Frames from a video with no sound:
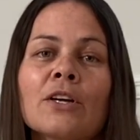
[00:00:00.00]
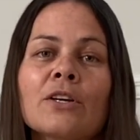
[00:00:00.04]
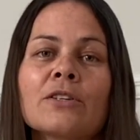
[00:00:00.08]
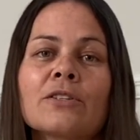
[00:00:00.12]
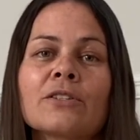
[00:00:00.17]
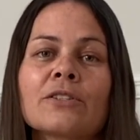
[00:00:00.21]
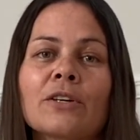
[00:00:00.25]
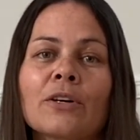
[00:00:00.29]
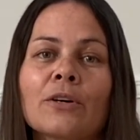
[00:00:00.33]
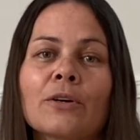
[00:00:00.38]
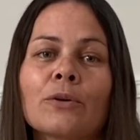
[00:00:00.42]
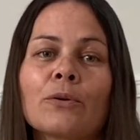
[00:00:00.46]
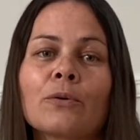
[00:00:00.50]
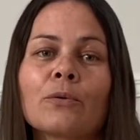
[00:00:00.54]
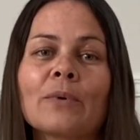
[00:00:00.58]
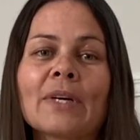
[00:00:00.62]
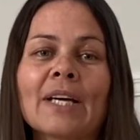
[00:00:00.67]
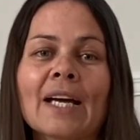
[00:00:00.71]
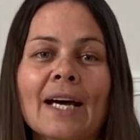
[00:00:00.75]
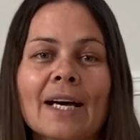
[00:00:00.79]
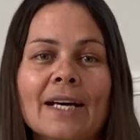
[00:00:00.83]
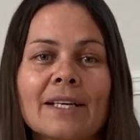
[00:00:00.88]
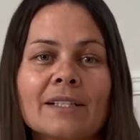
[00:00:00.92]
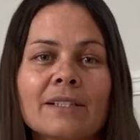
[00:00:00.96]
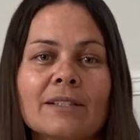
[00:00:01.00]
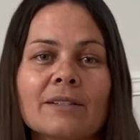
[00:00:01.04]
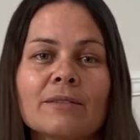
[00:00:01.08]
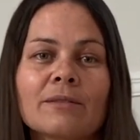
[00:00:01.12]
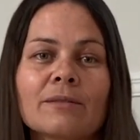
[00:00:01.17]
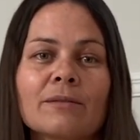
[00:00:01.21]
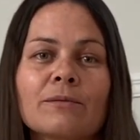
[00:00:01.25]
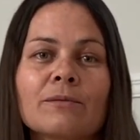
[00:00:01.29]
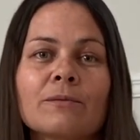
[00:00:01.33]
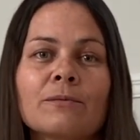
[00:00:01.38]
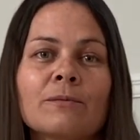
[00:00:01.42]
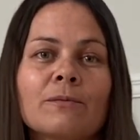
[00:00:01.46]
So we had
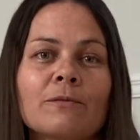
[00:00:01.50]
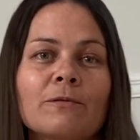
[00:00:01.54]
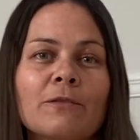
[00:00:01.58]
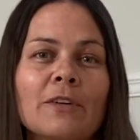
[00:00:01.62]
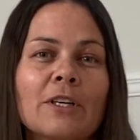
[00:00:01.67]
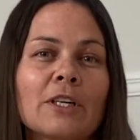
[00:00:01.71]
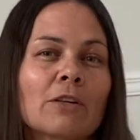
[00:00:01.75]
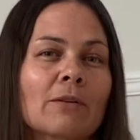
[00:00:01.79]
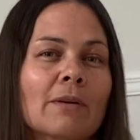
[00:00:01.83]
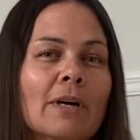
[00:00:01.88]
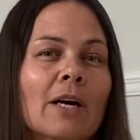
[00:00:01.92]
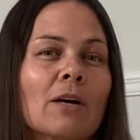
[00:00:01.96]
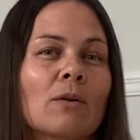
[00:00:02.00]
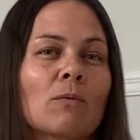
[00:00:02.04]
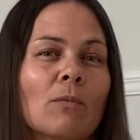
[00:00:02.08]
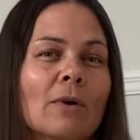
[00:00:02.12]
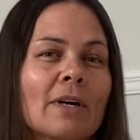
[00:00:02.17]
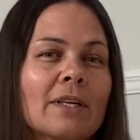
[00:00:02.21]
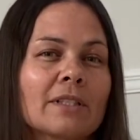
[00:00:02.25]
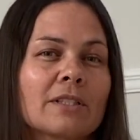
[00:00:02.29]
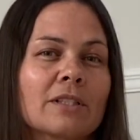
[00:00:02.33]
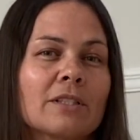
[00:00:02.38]
to figure out what